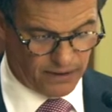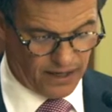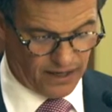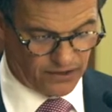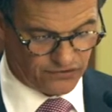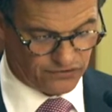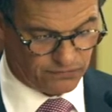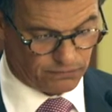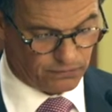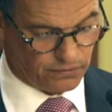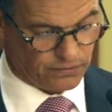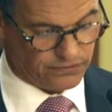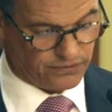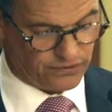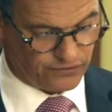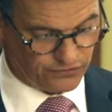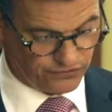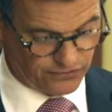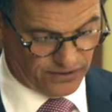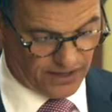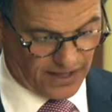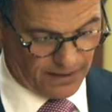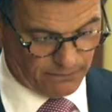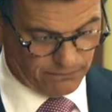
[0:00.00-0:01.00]
possible to
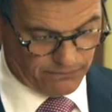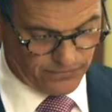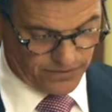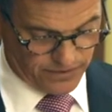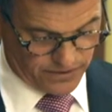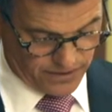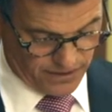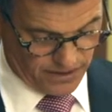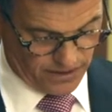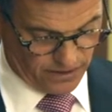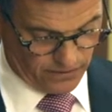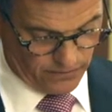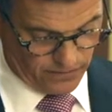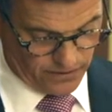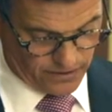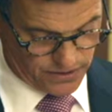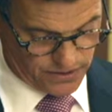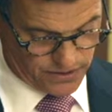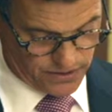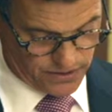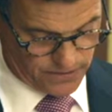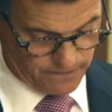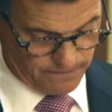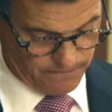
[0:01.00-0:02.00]
stop the
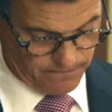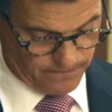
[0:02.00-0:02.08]
terrorists.